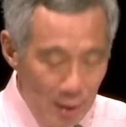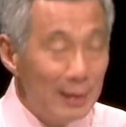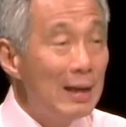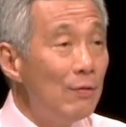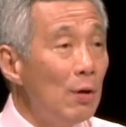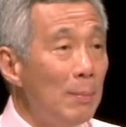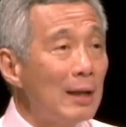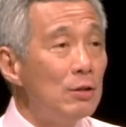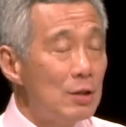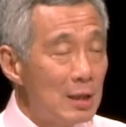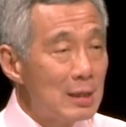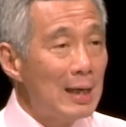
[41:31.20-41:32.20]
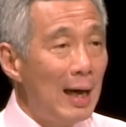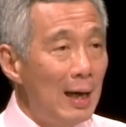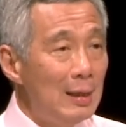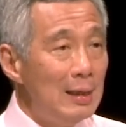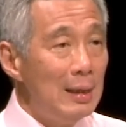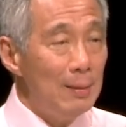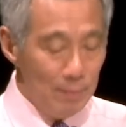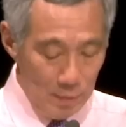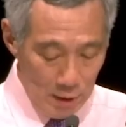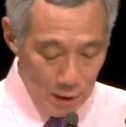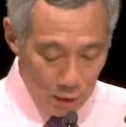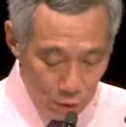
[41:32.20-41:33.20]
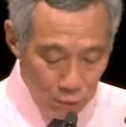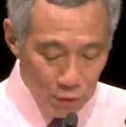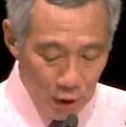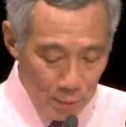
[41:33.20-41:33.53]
You are giving back to society through